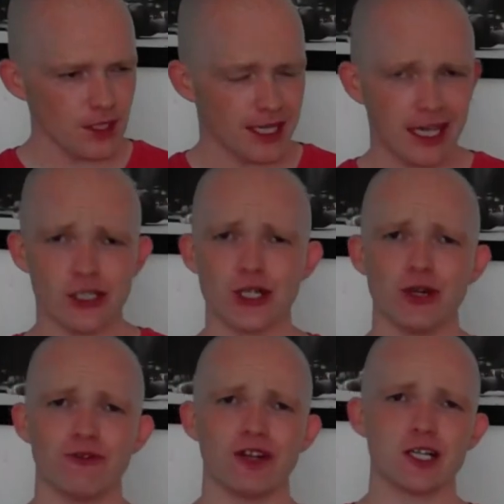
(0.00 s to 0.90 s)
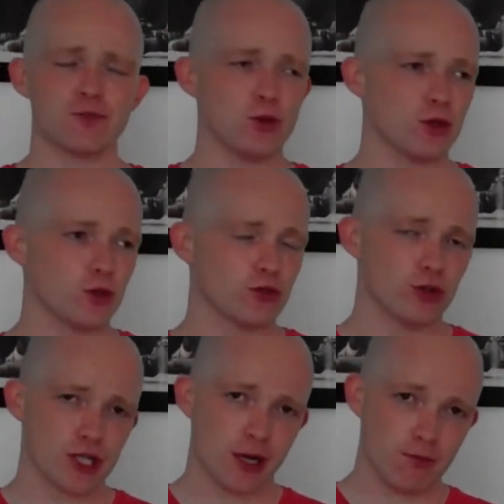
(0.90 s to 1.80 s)
Catch us on Facebook. Go to
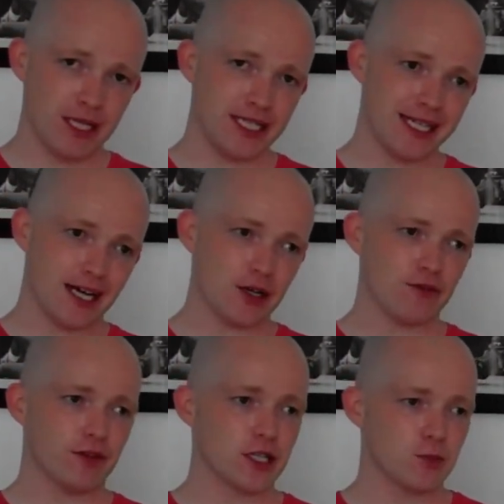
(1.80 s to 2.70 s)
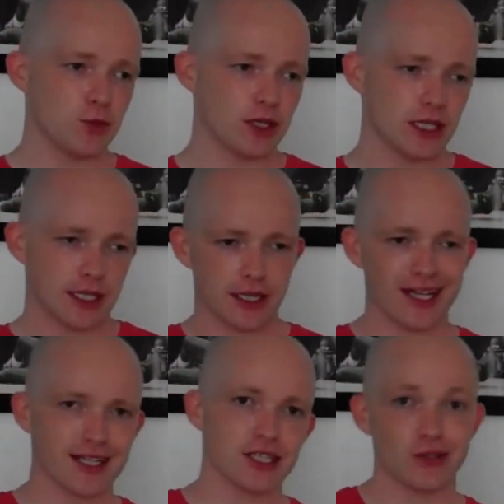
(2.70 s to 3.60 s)
RussHowPTI on Facebook and click
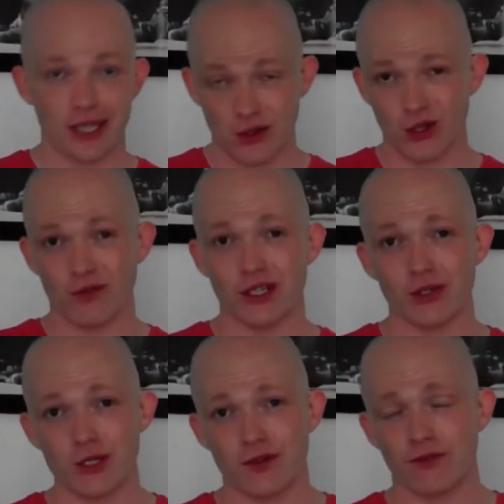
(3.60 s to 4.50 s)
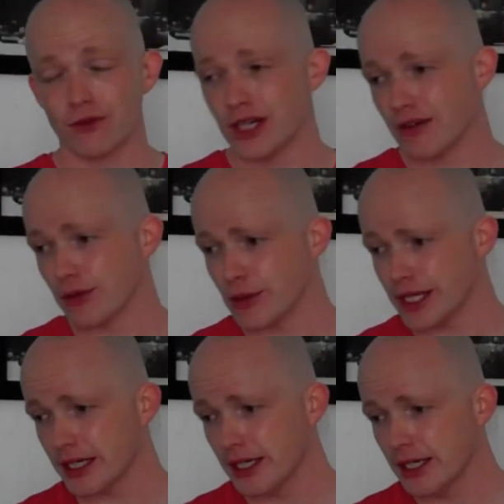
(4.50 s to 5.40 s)
like, and you'll get all our videos for free every
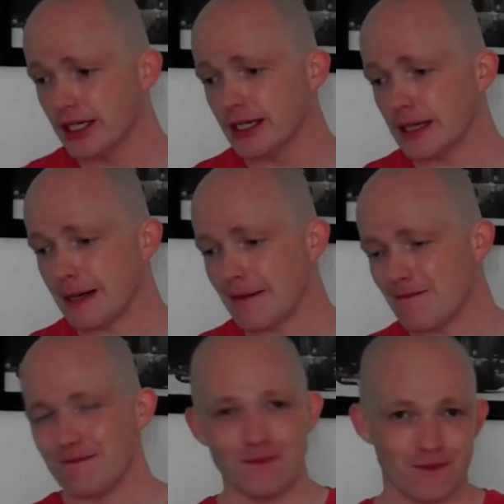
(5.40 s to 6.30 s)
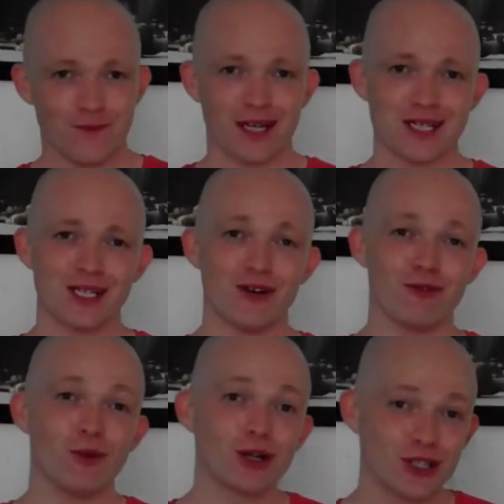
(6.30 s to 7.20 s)
week. Thanks a lot
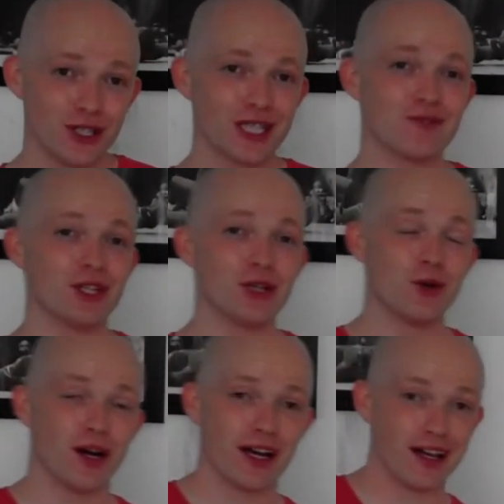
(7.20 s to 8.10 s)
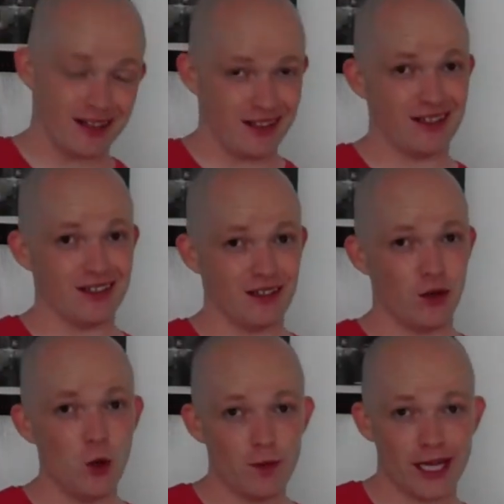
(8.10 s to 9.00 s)
for watching today's video, and I
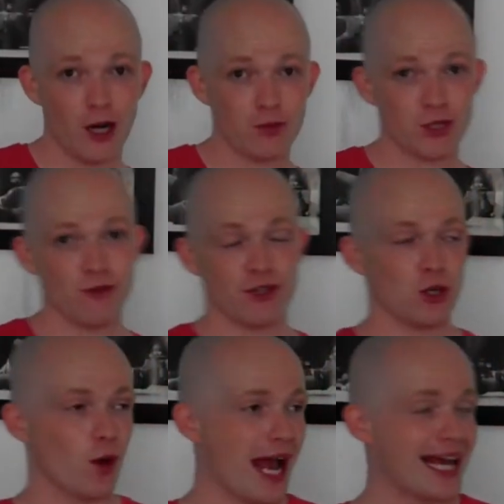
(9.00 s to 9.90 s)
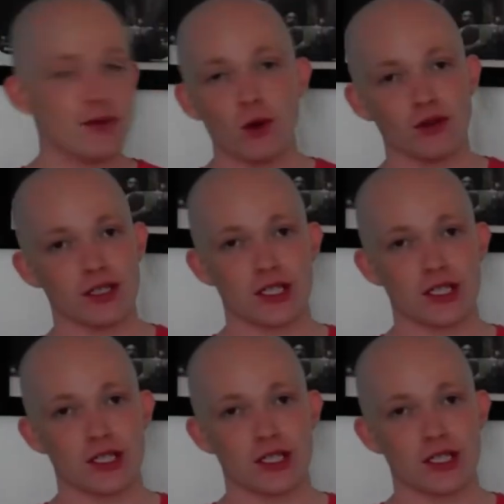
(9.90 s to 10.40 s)
hope it helps you. If you know anyone